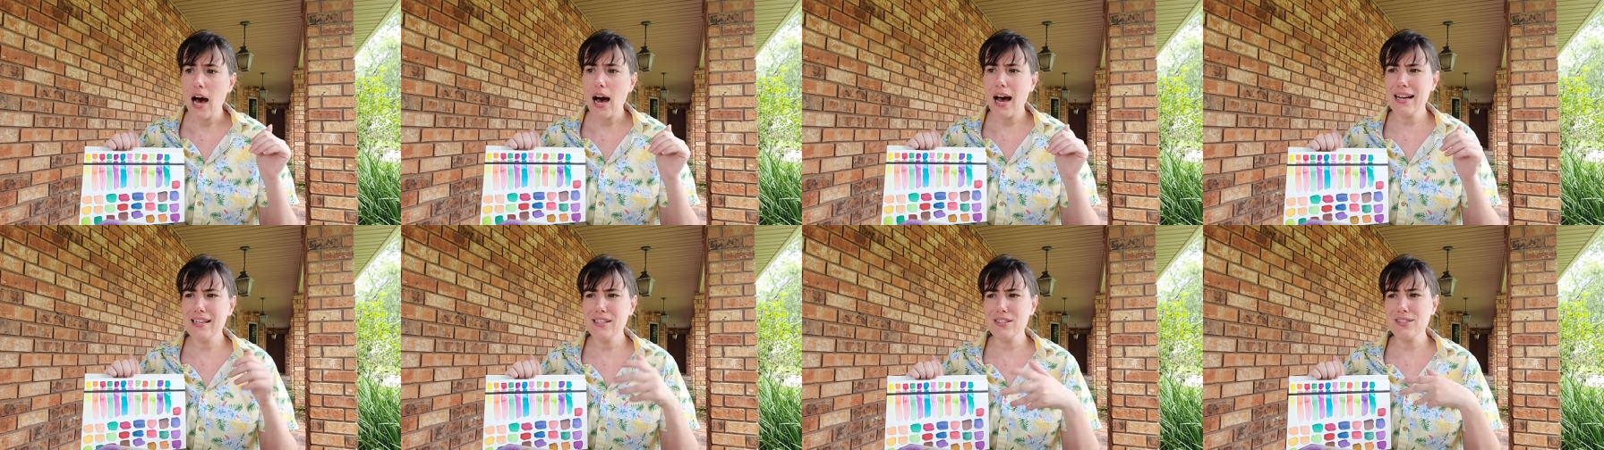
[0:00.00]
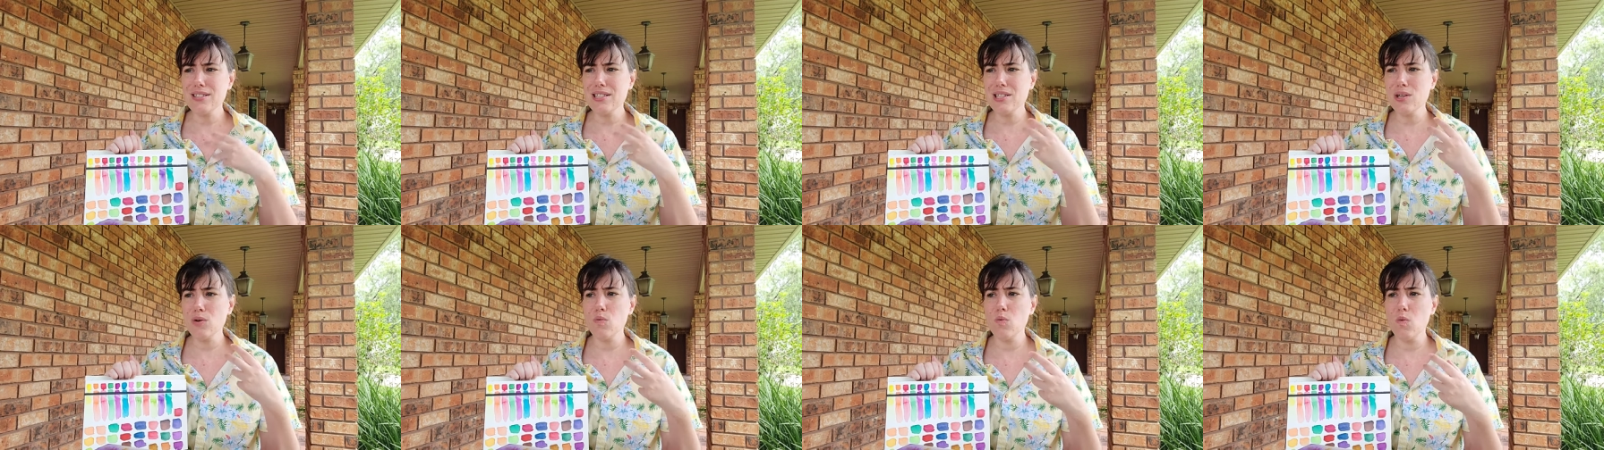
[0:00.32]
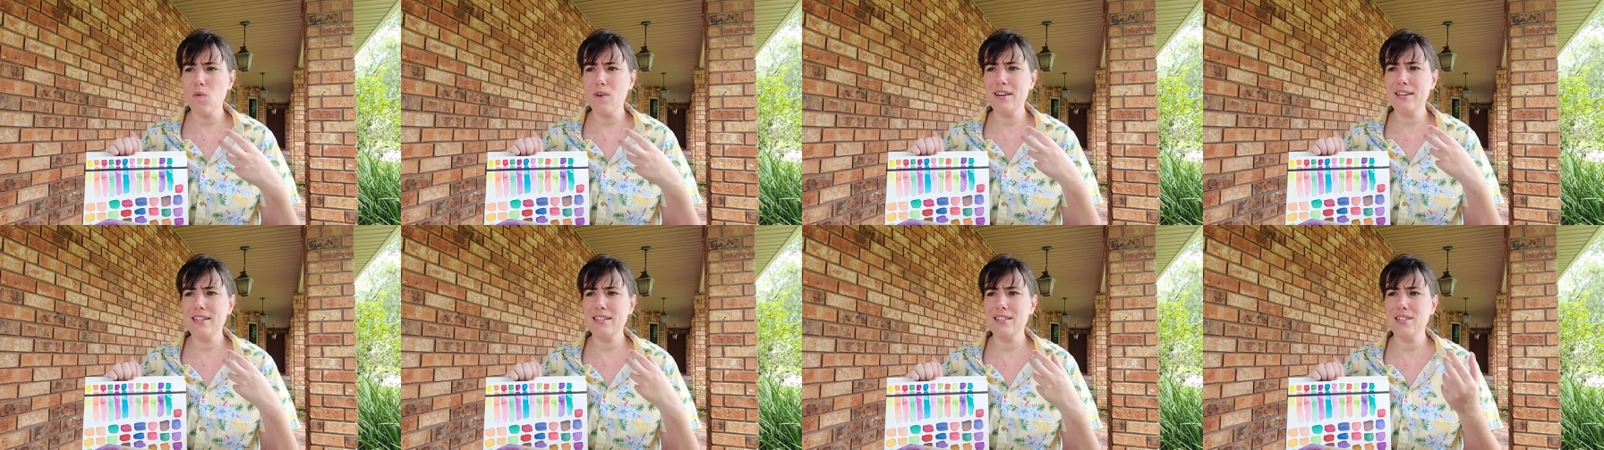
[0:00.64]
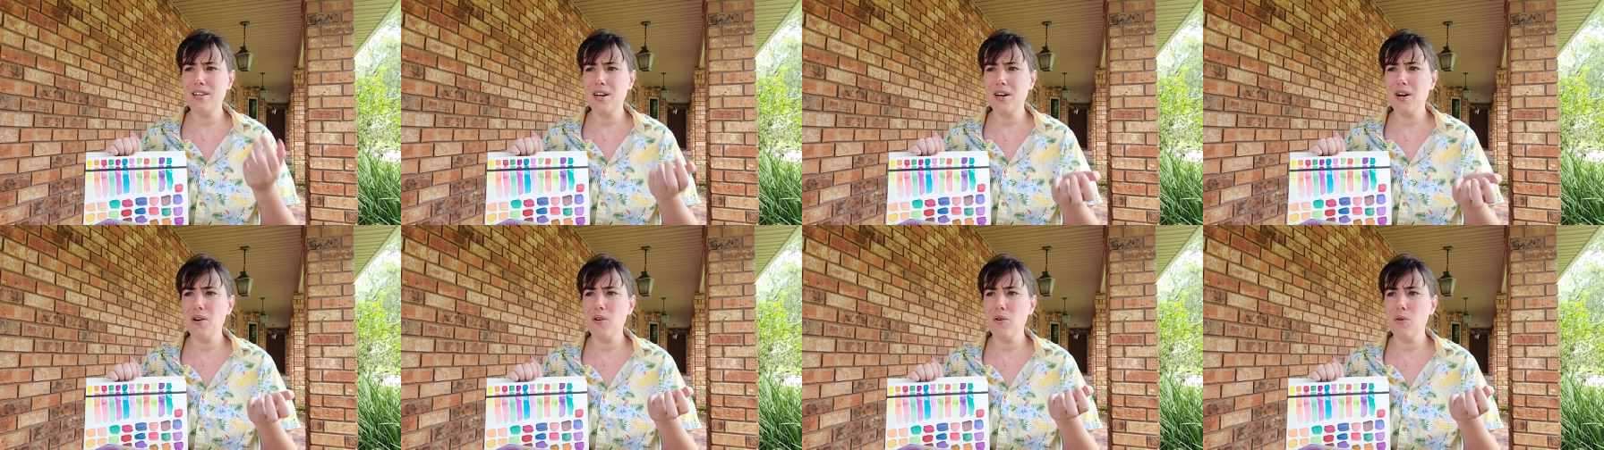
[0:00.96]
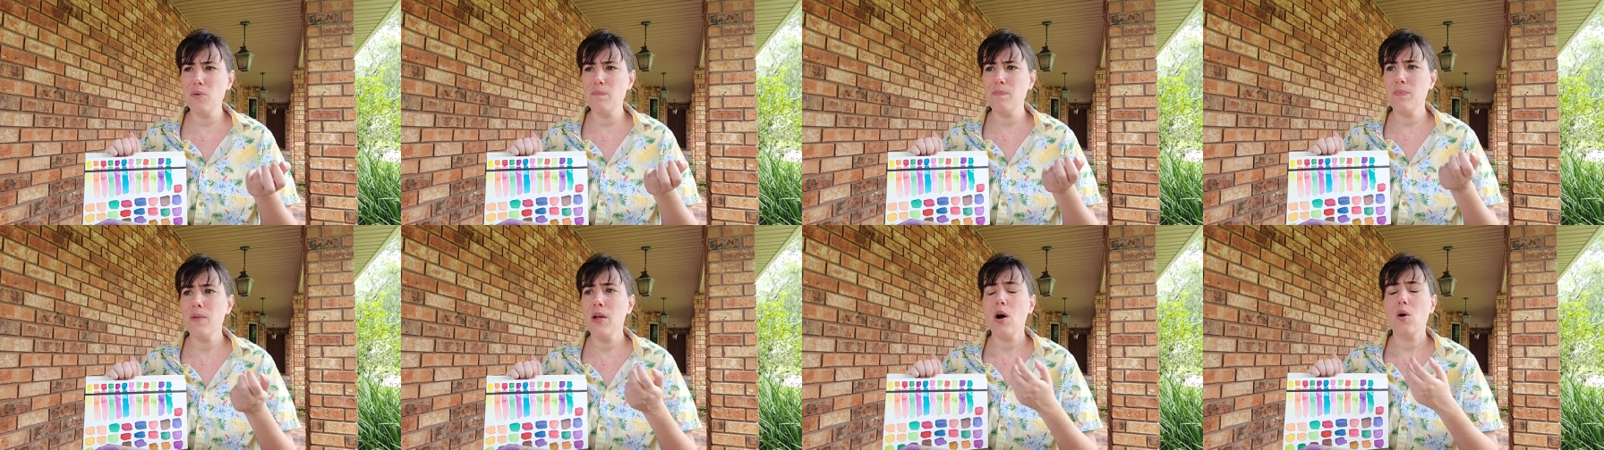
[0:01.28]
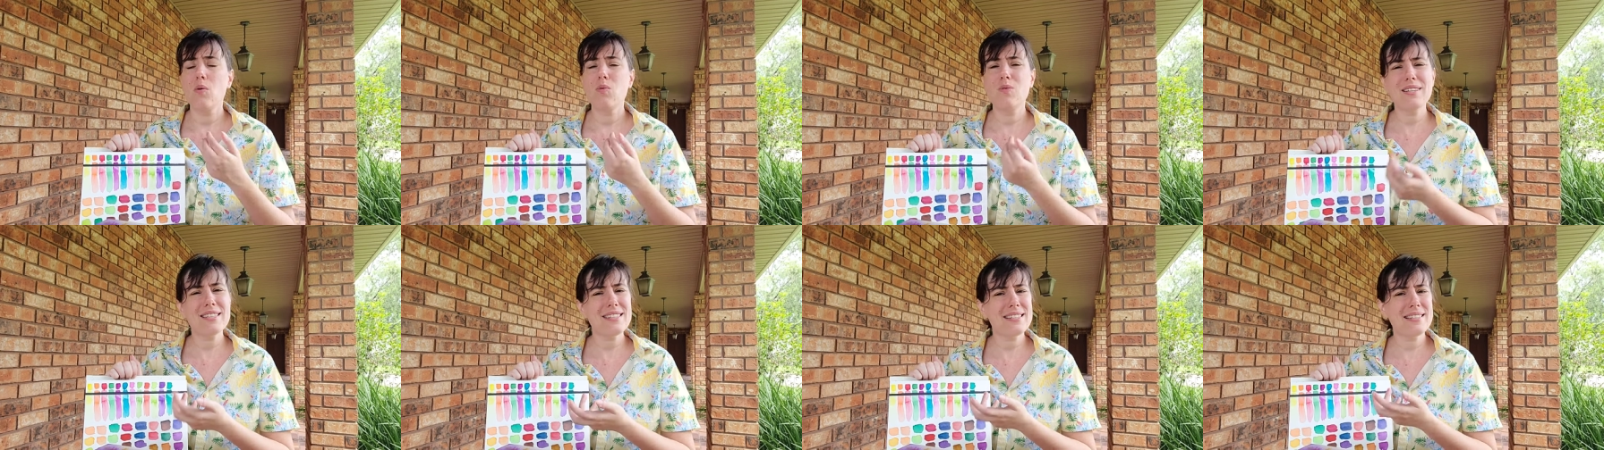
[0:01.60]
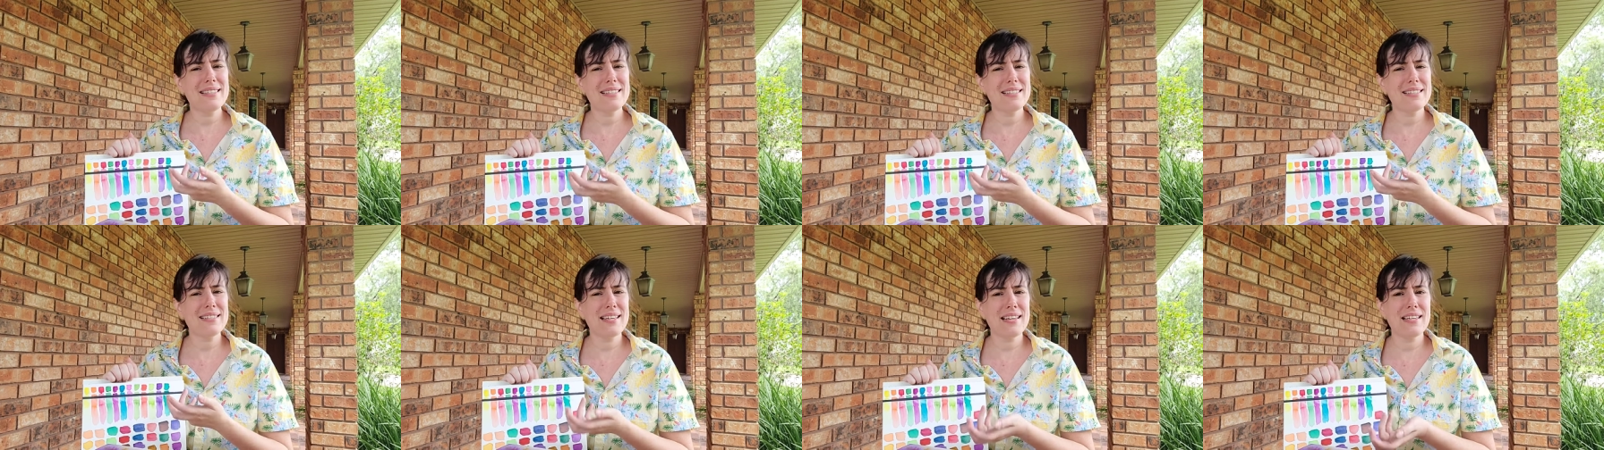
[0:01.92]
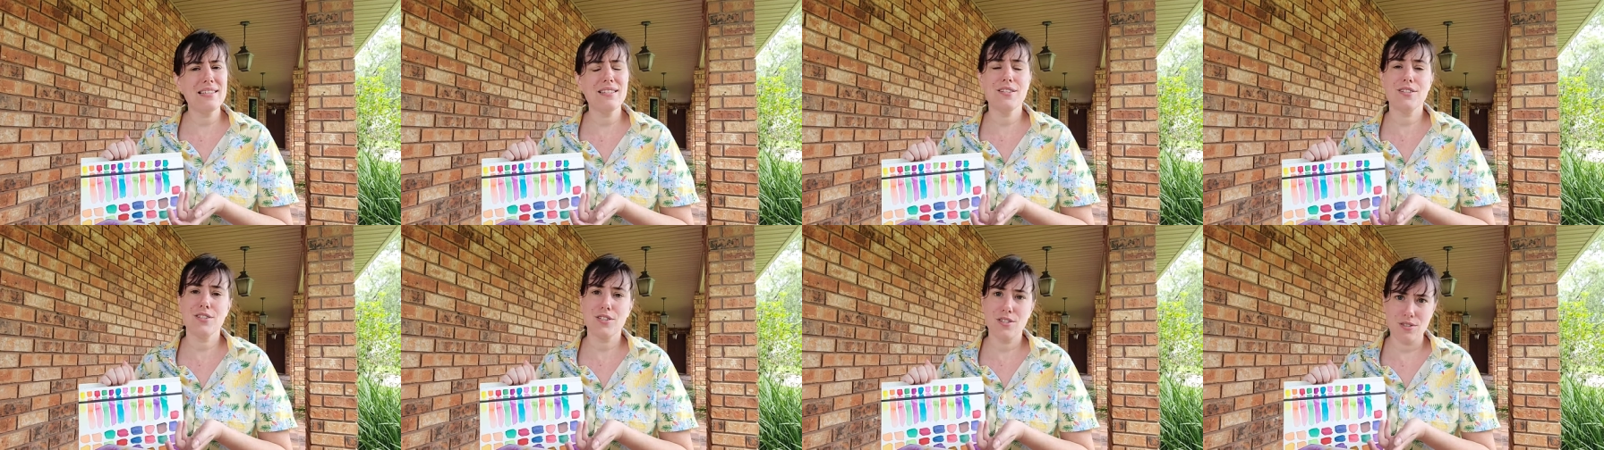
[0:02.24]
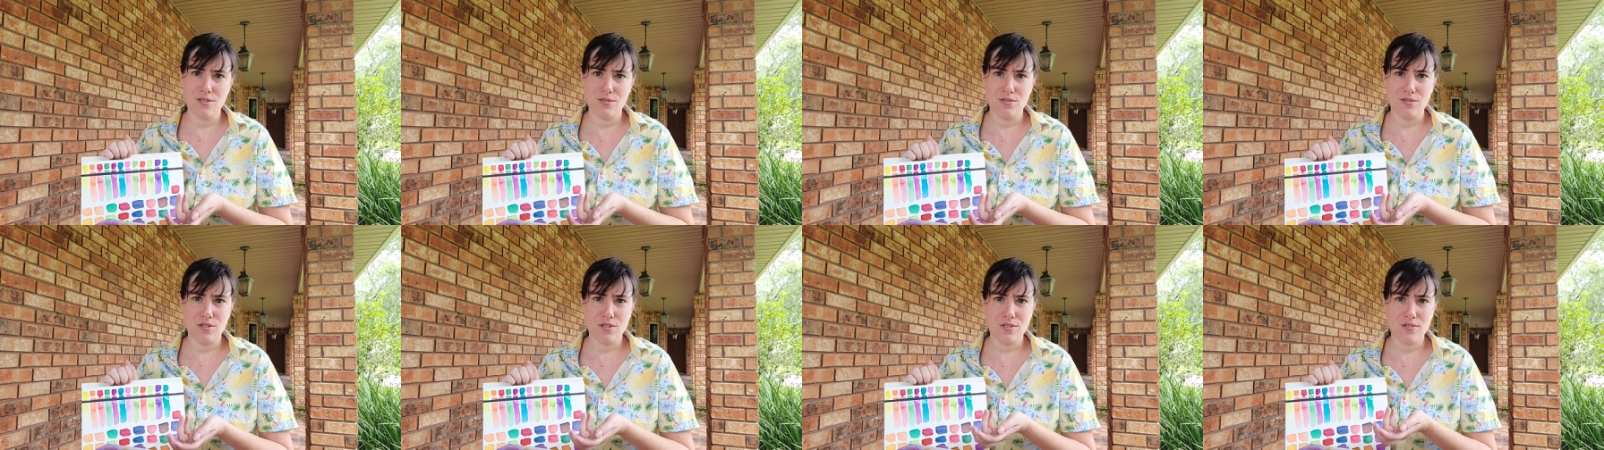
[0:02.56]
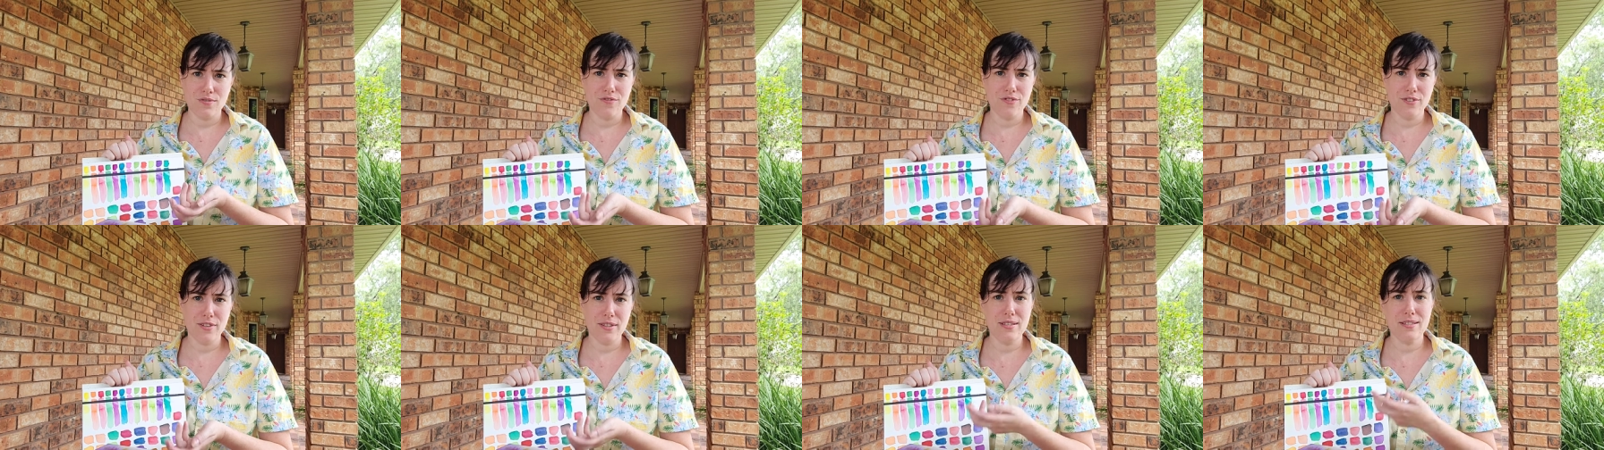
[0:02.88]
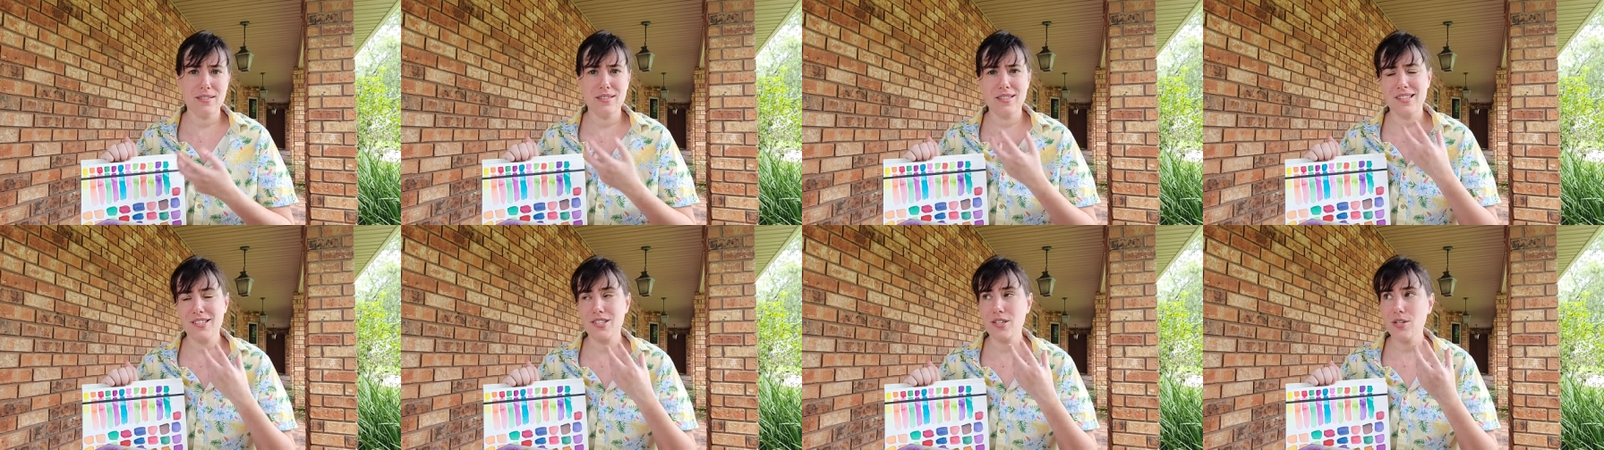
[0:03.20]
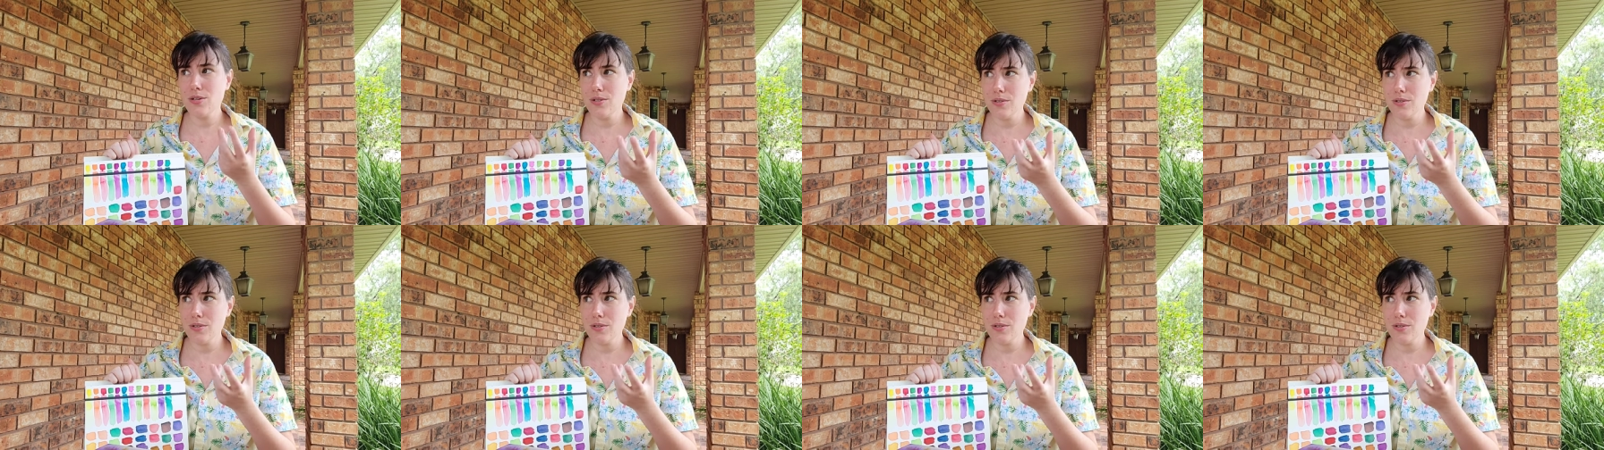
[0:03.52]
I also want to know, what's the intended use for these things?